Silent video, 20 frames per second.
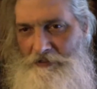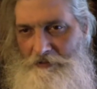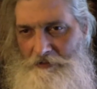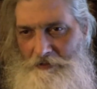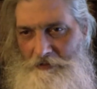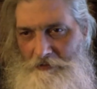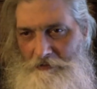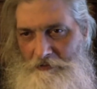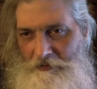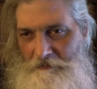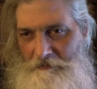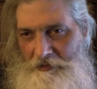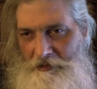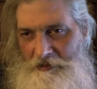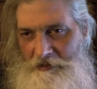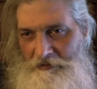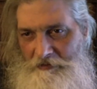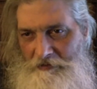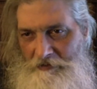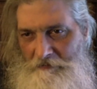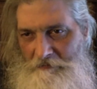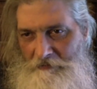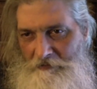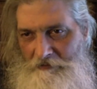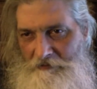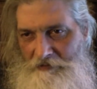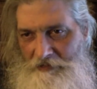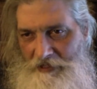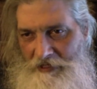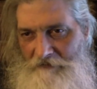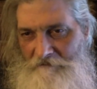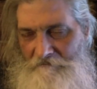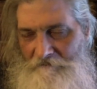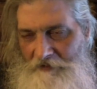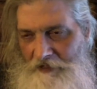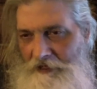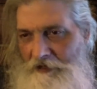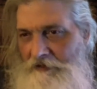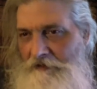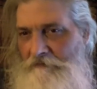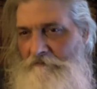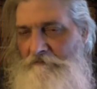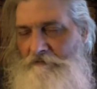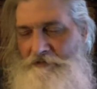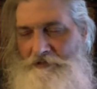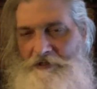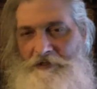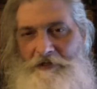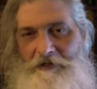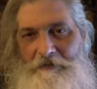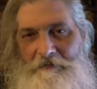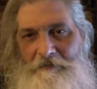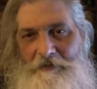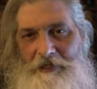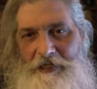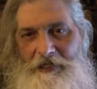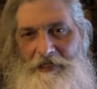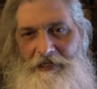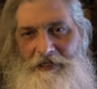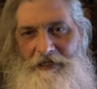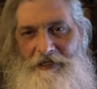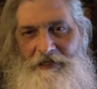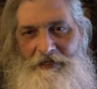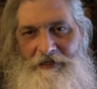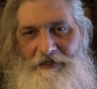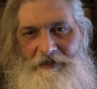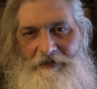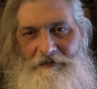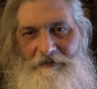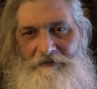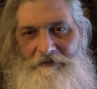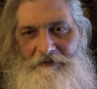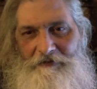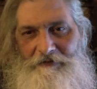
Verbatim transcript: showing me the number that I figured it was going to be, and